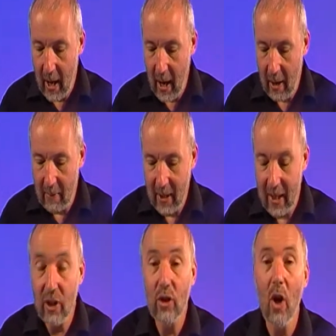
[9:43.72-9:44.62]

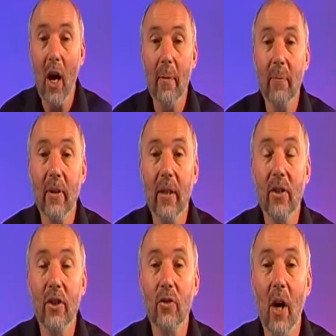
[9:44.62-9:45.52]
He's
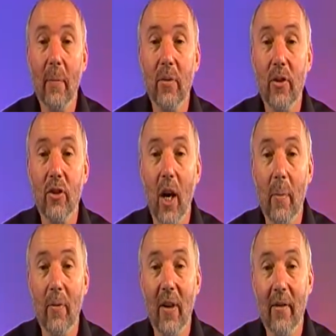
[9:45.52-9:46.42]
ascribed to the
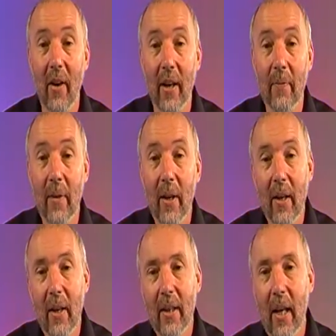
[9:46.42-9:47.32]
tribe of Levi.
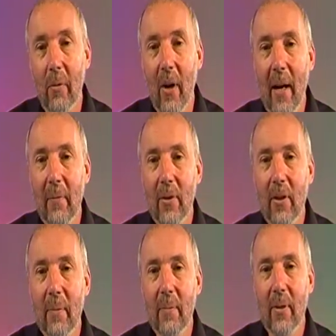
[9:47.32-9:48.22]
Now, what happened to
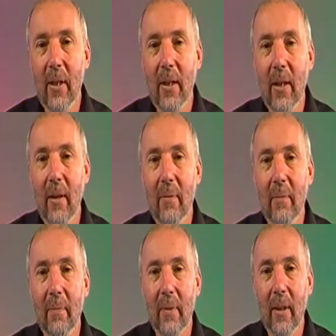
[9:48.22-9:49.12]

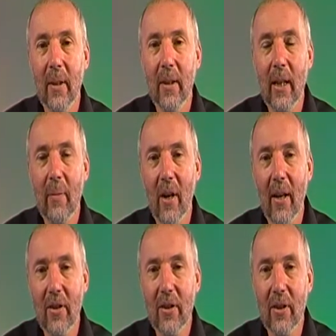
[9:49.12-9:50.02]
the
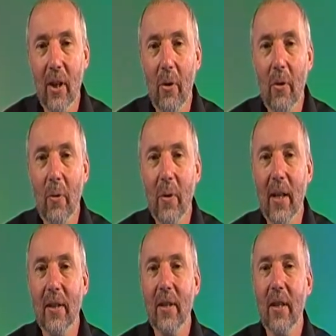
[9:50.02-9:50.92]
Gibeonites? Oh,
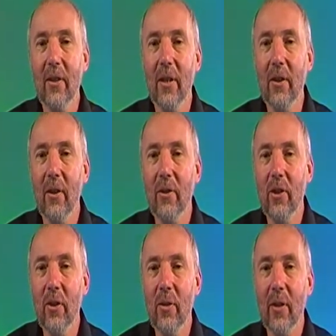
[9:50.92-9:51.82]
yes, they got
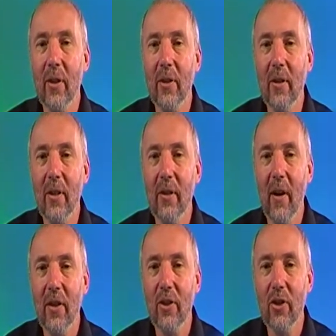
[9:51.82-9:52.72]
to do the
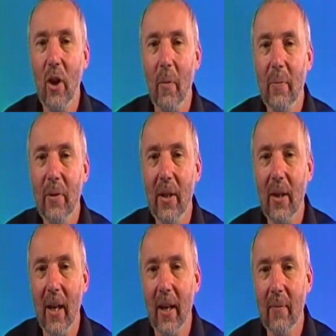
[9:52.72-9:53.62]
Levites' job,
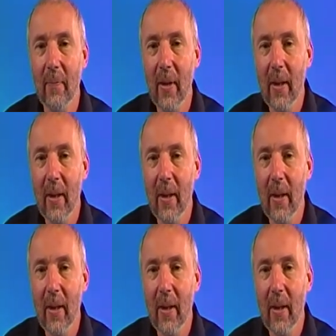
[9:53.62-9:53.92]
didn't they?